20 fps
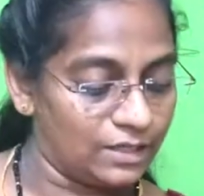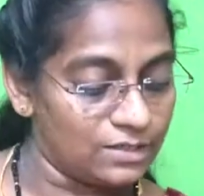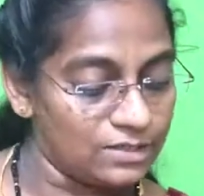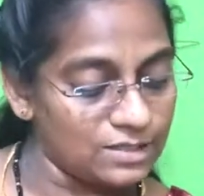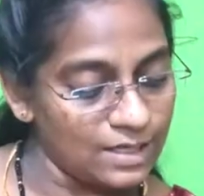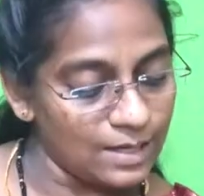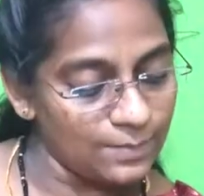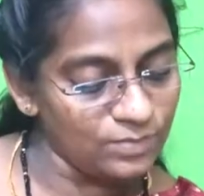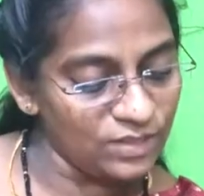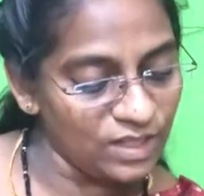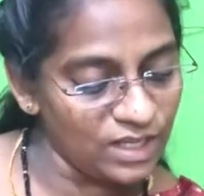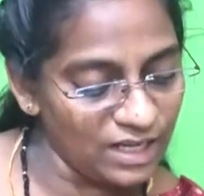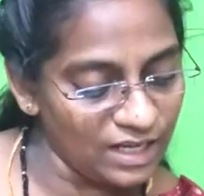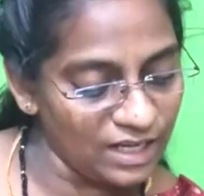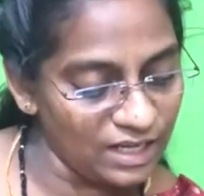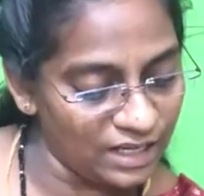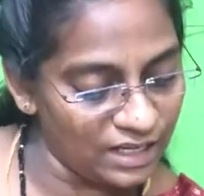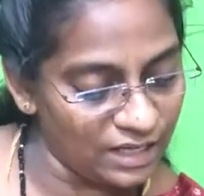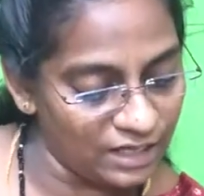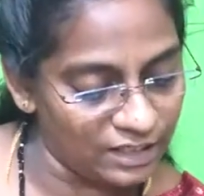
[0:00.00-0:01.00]
Something
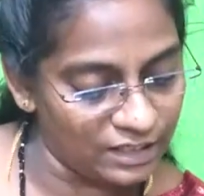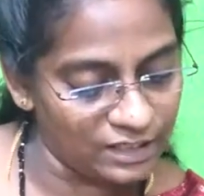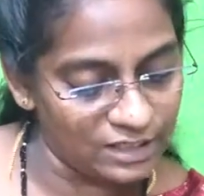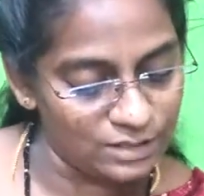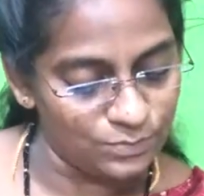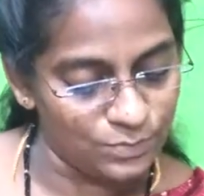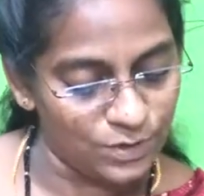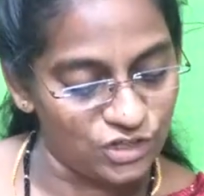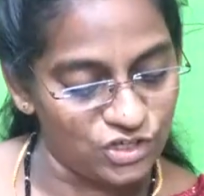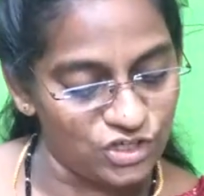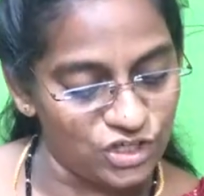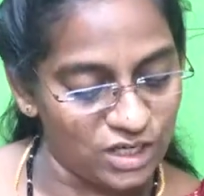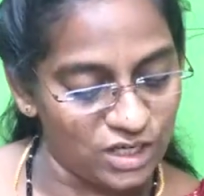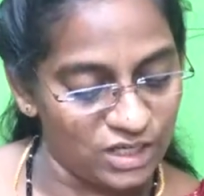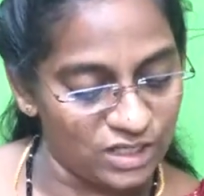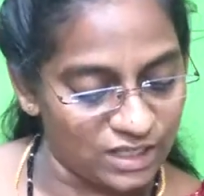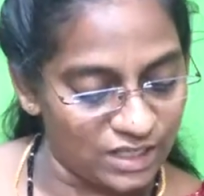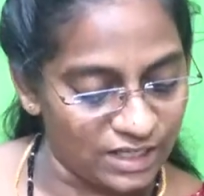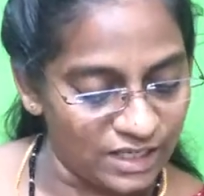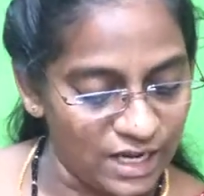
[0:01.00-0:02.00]
here it is mentioned
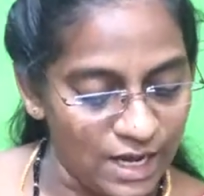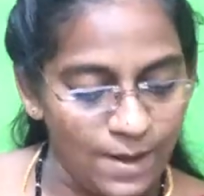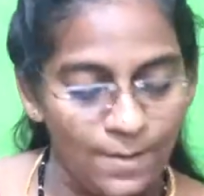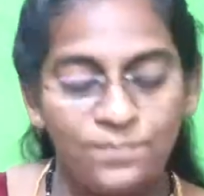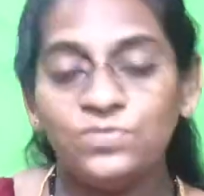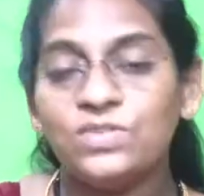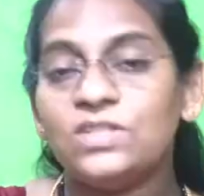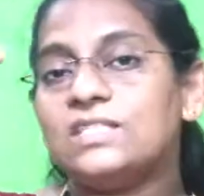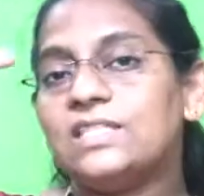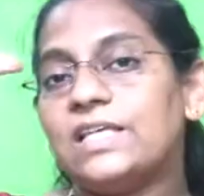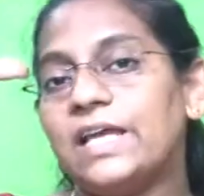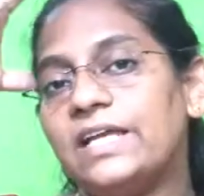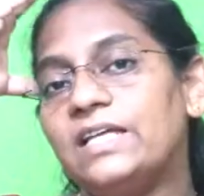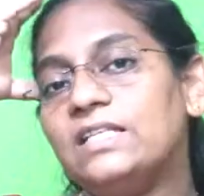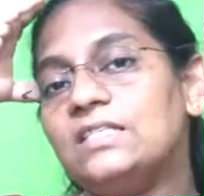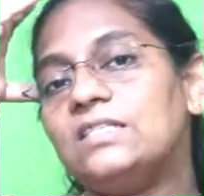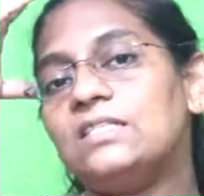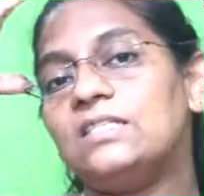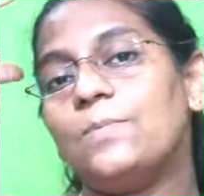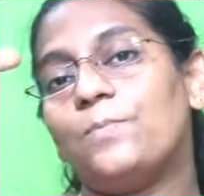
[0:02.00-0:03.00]
that science
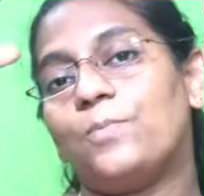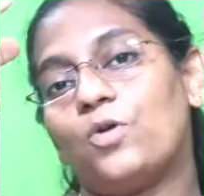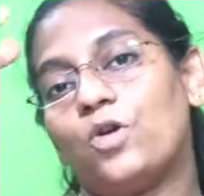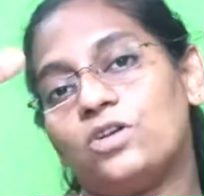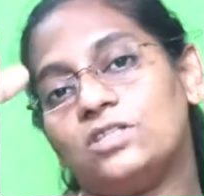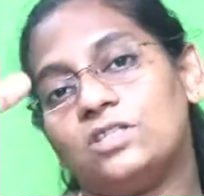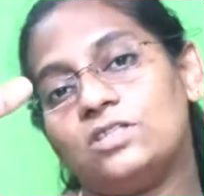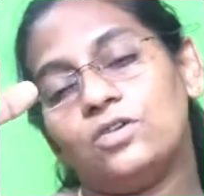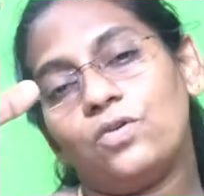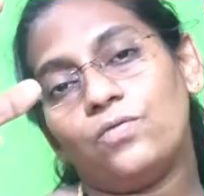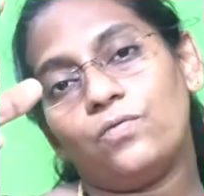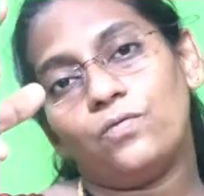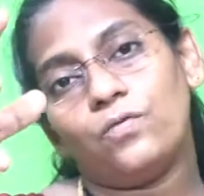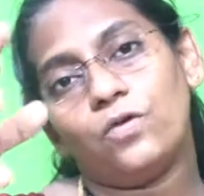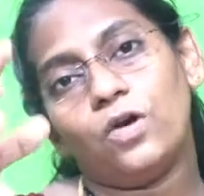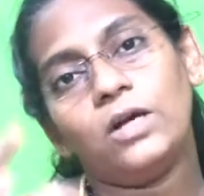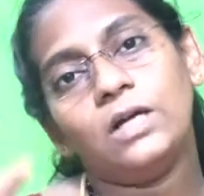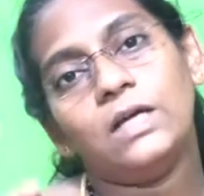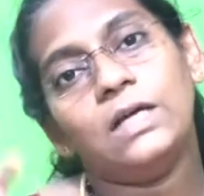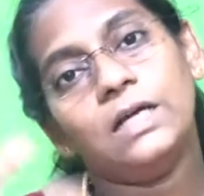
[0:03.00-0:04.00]
is a process of
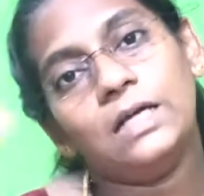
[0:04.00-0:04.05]
what?